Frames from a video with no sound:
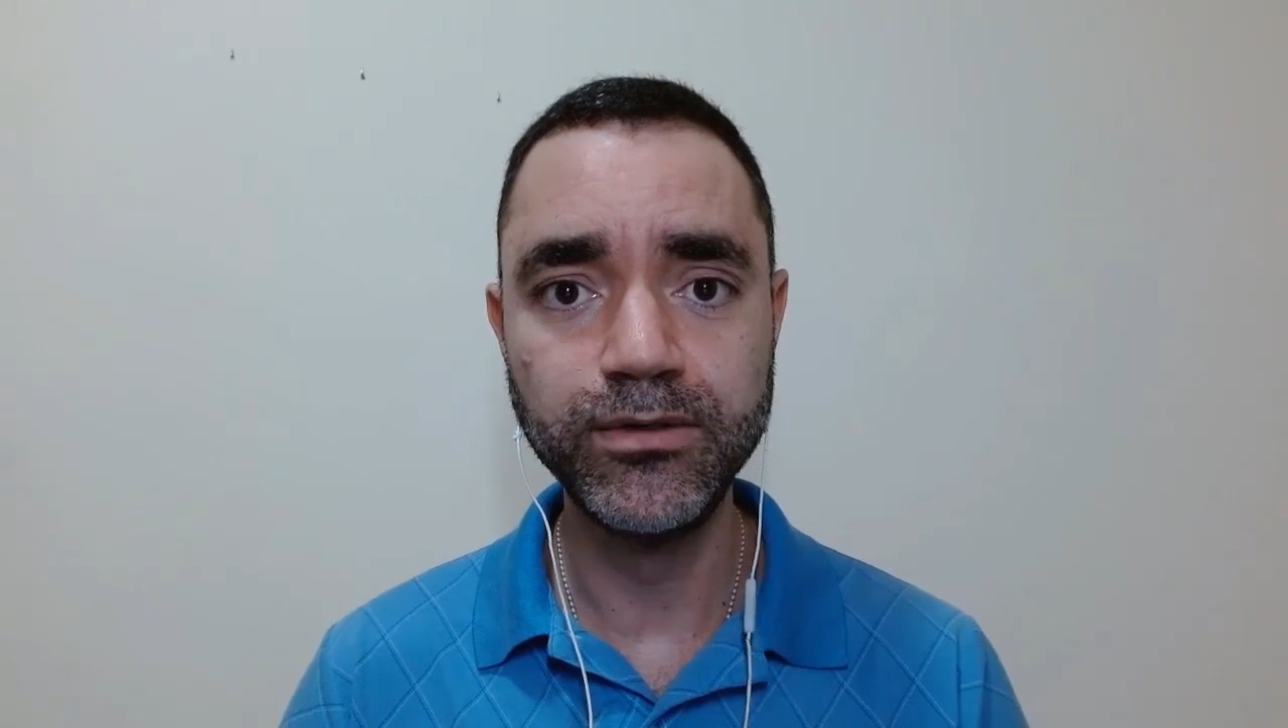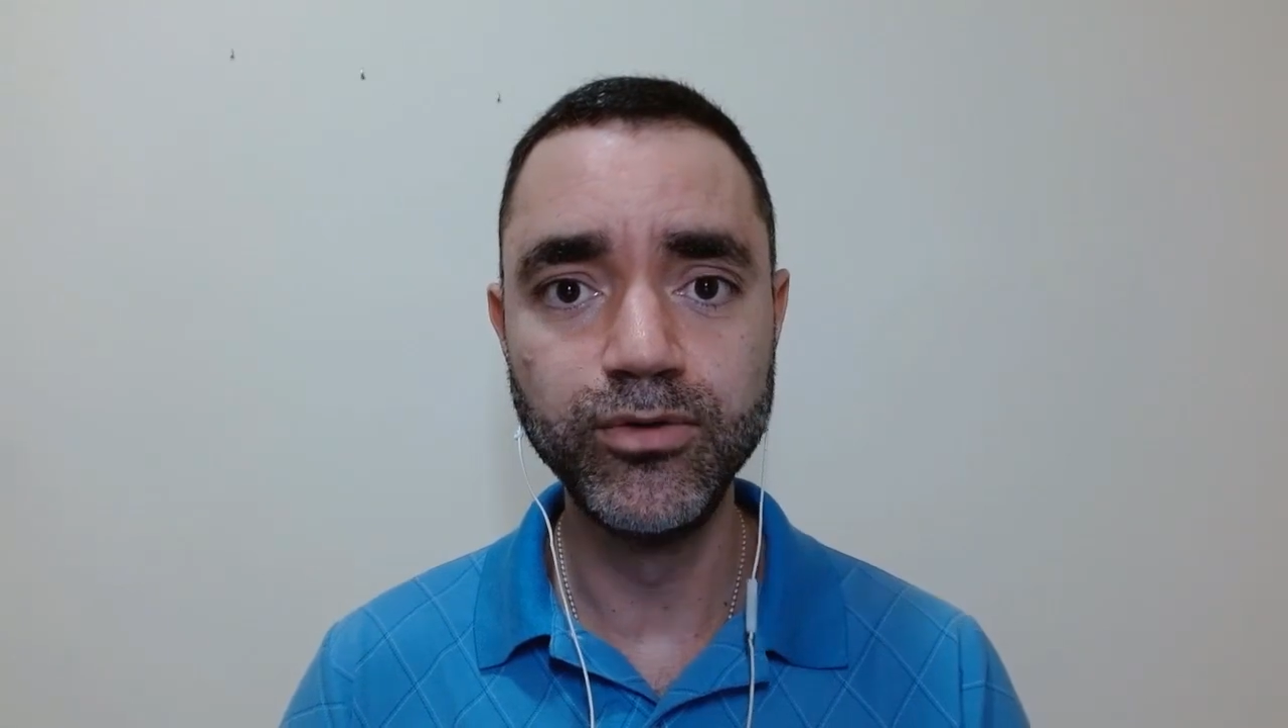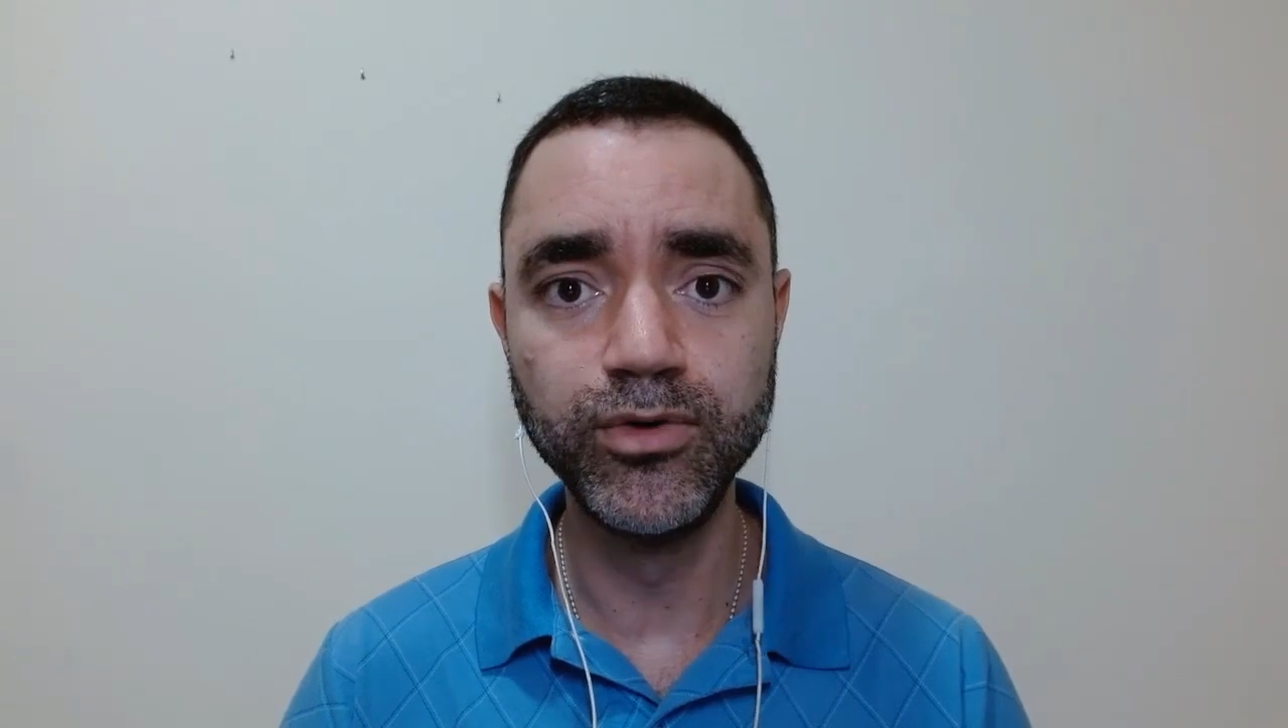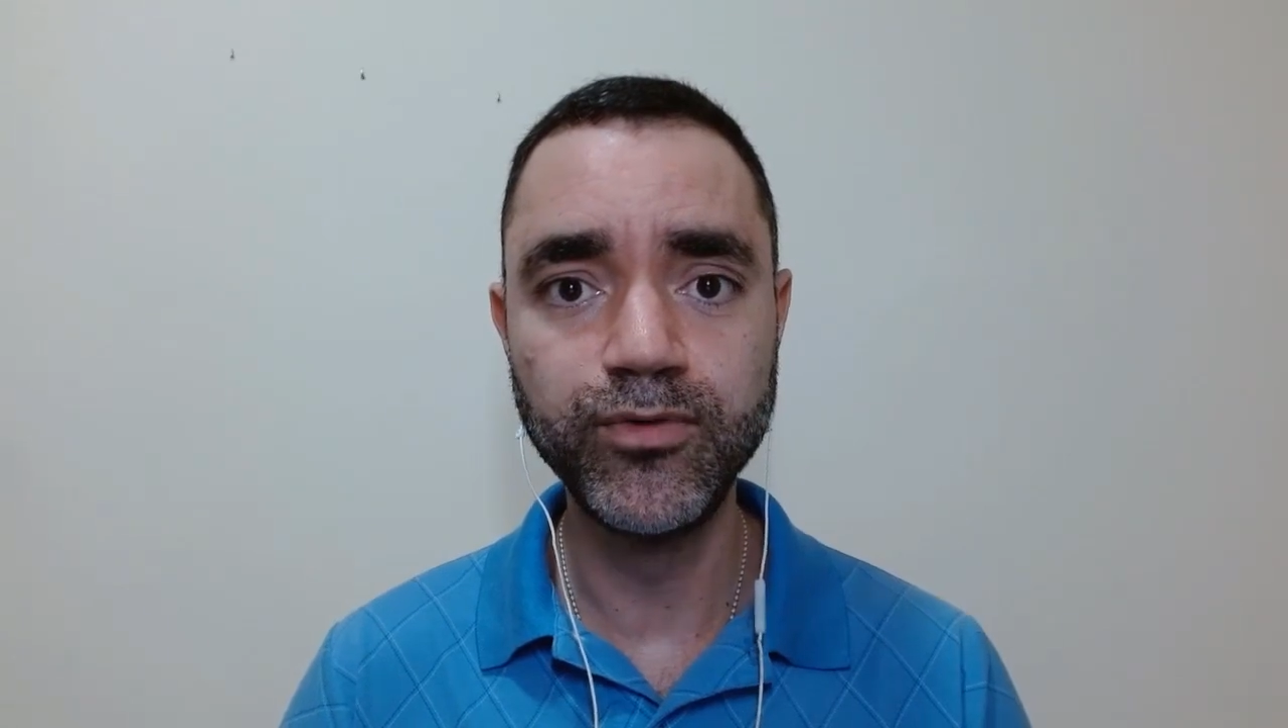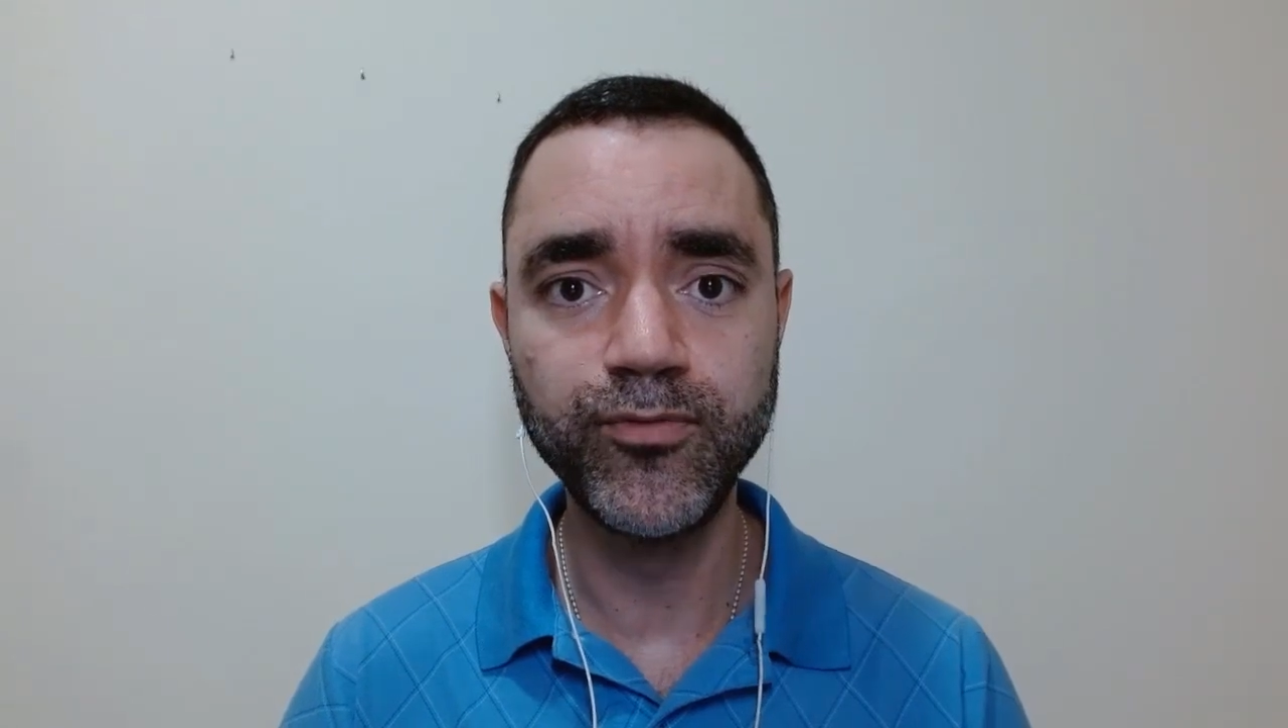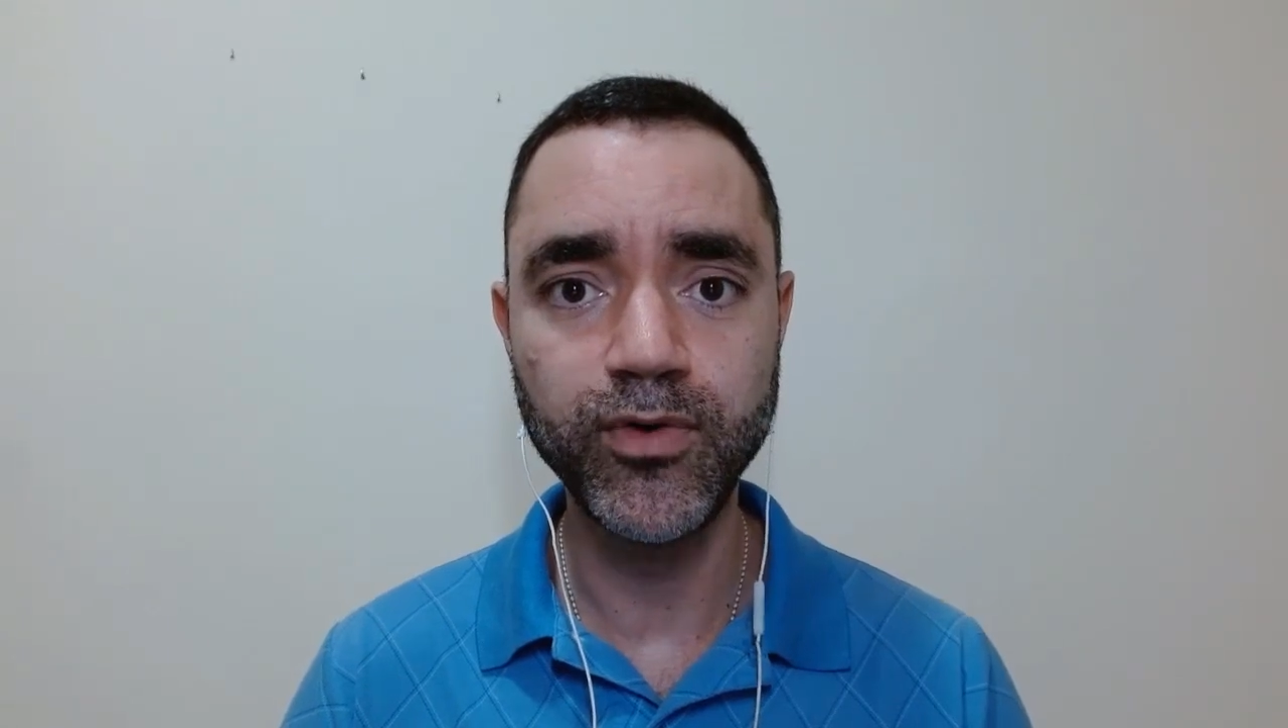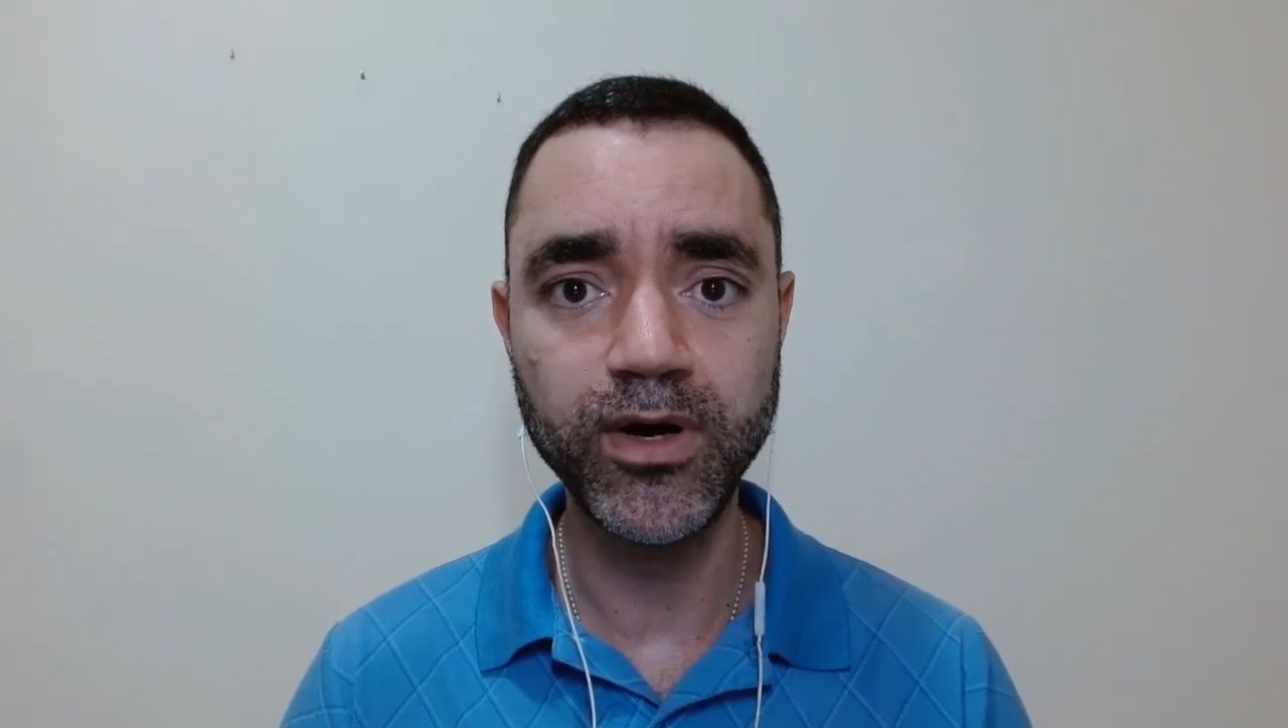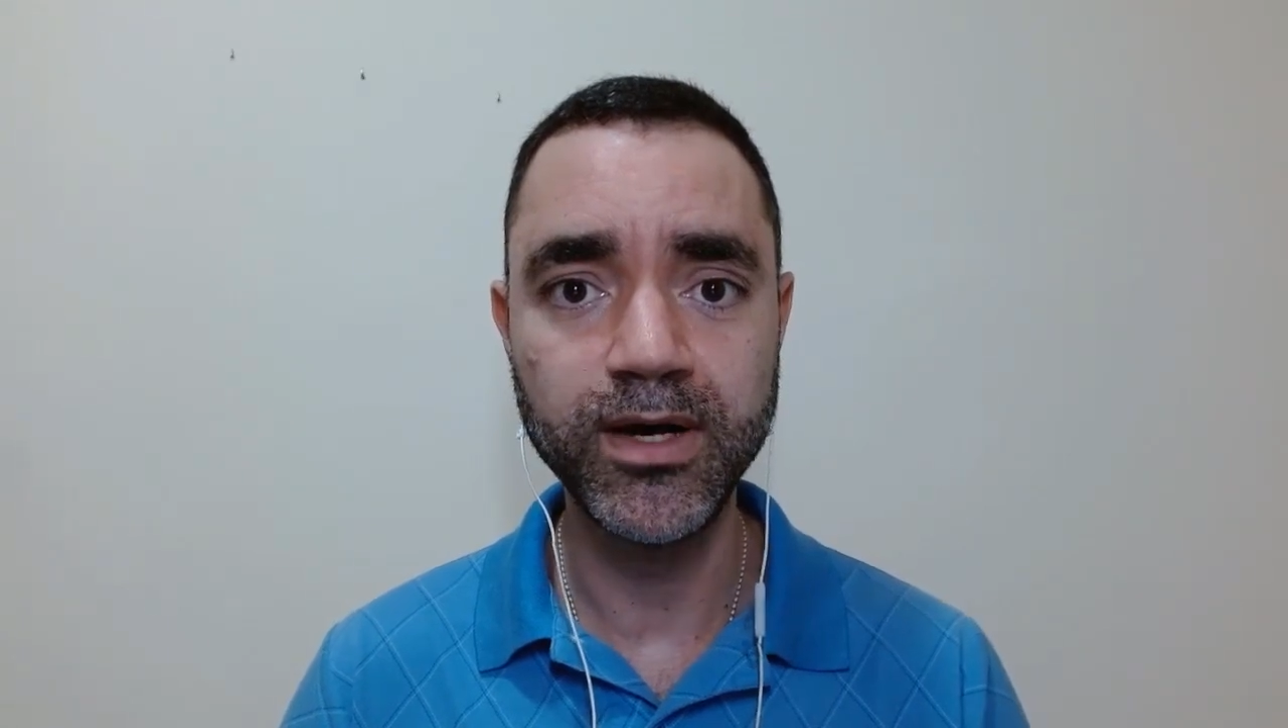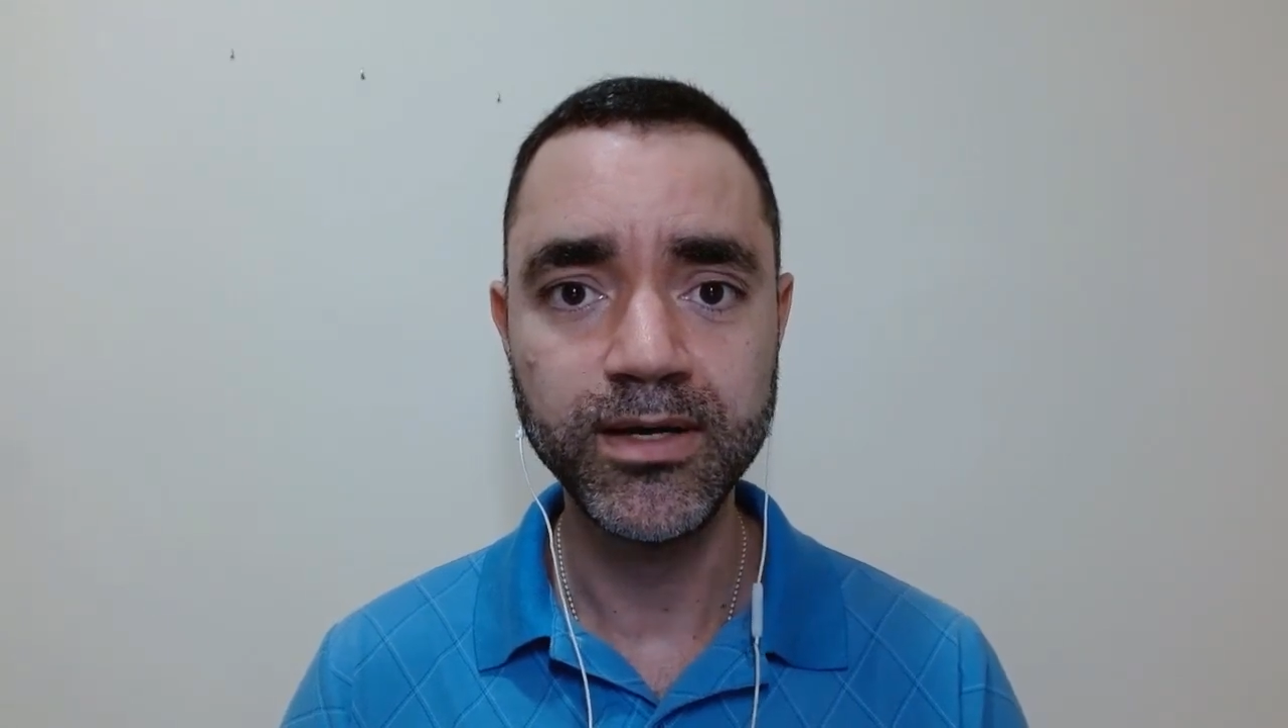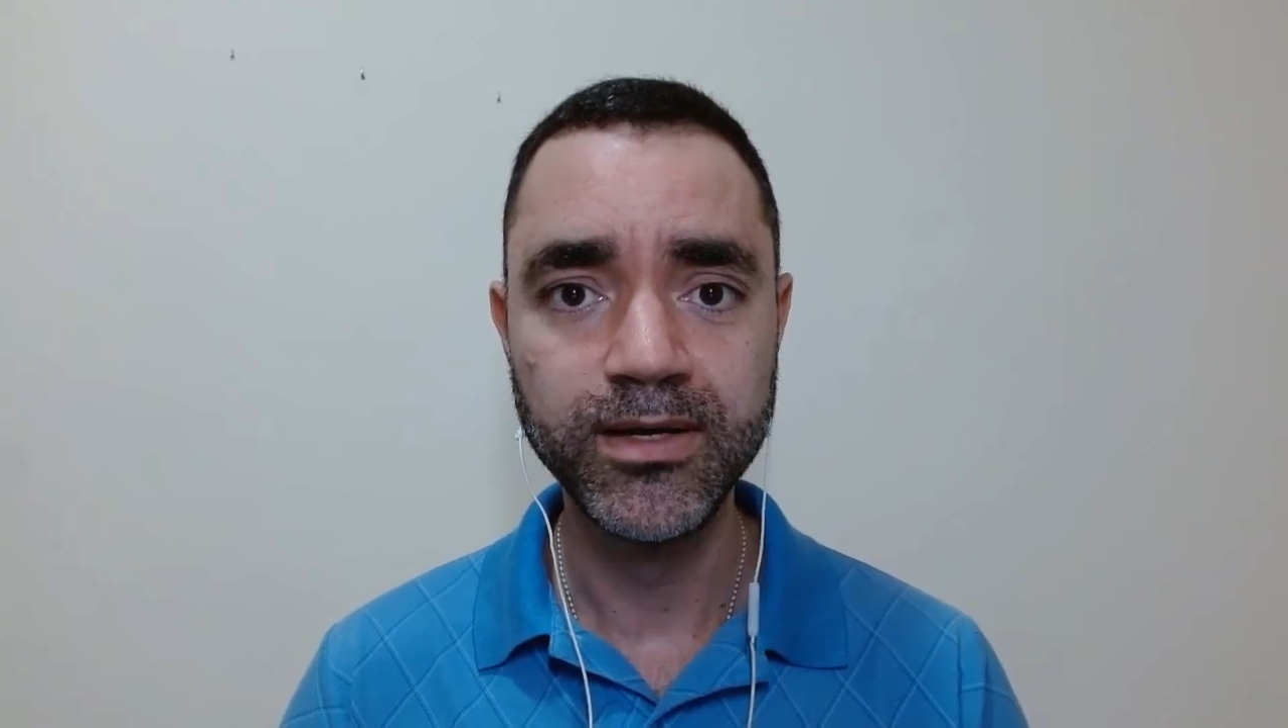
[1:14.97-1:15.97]
look
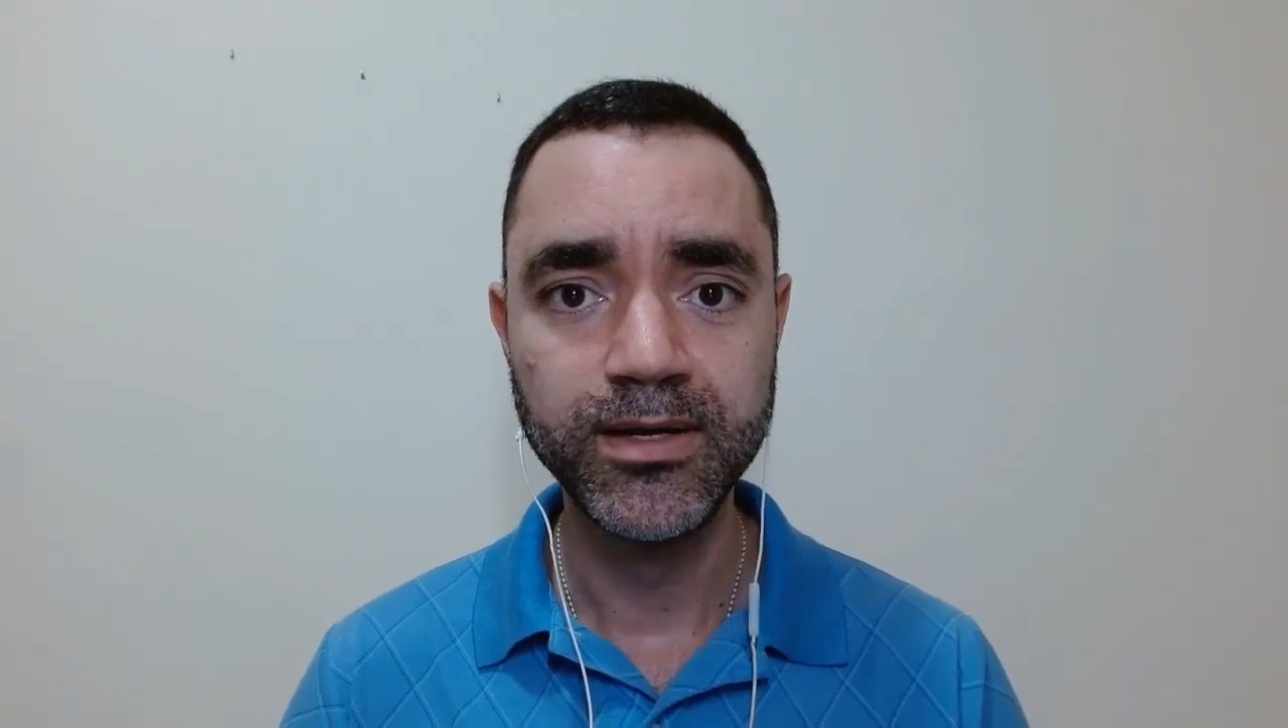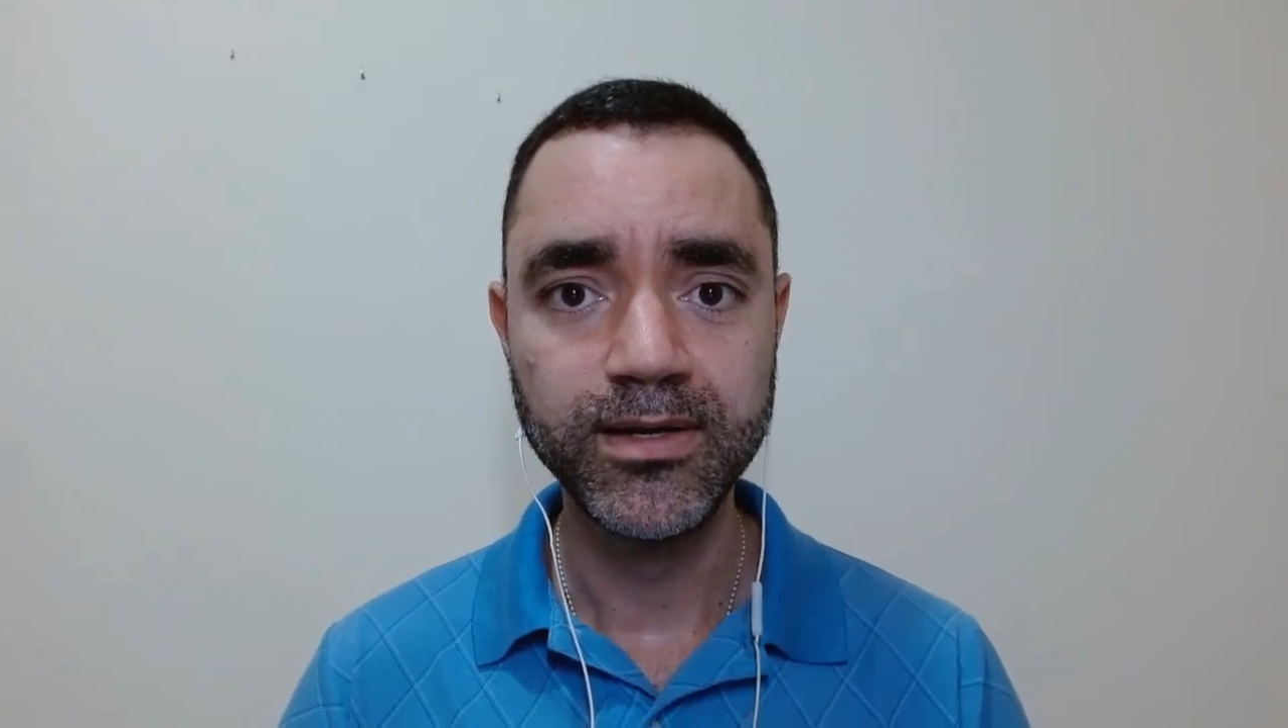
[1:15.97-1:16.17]
for